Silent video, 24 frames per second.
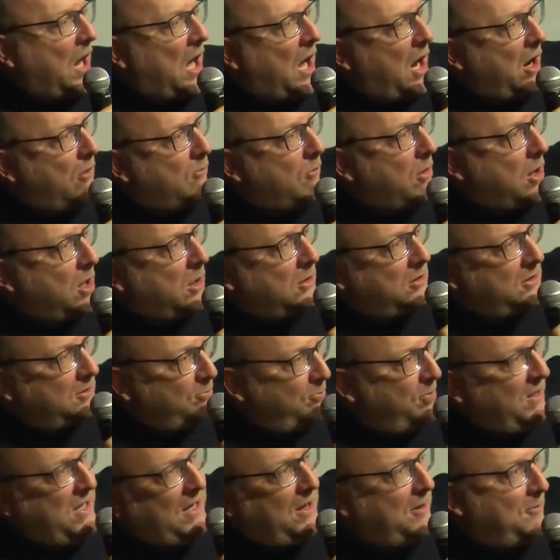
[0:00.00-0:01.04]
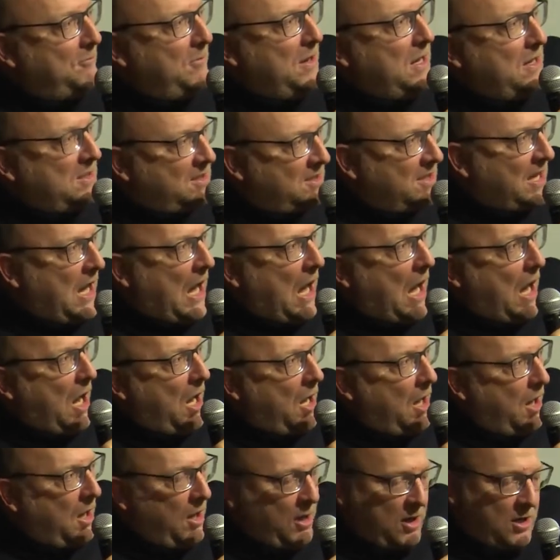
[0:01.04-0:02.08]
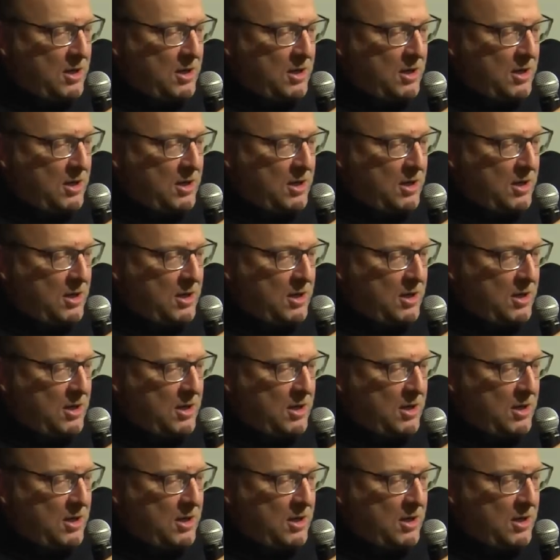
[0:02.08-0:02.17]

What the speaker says: I want a big missile